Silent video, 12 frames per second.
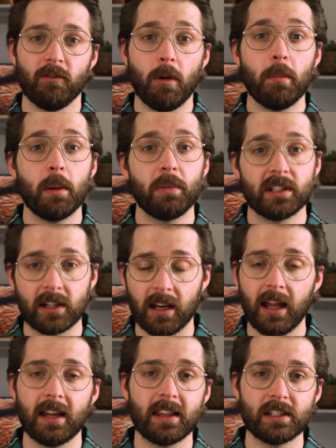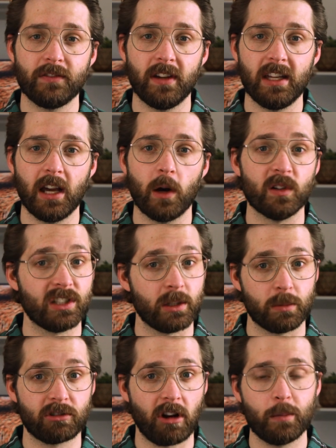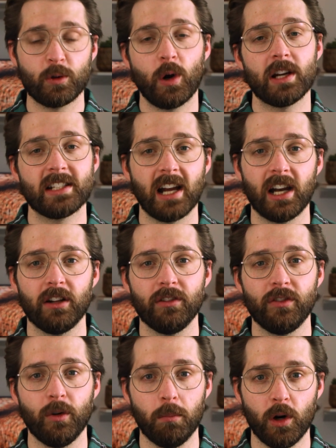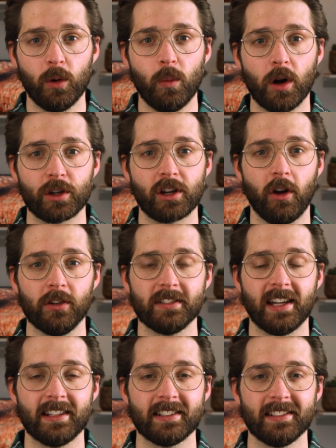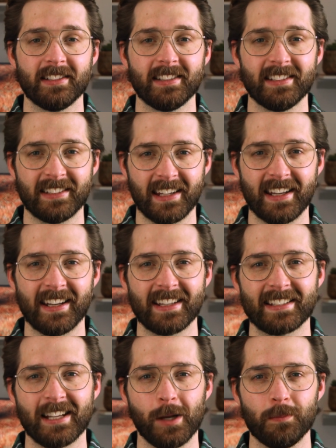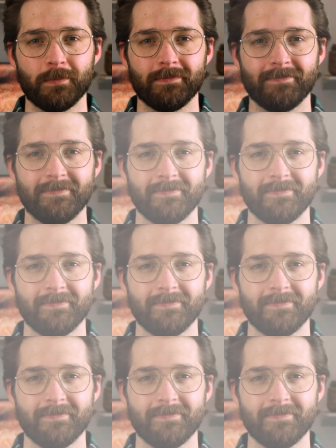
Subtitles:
Remember to like this video and subscribe to our channel for more watch content. See you next time.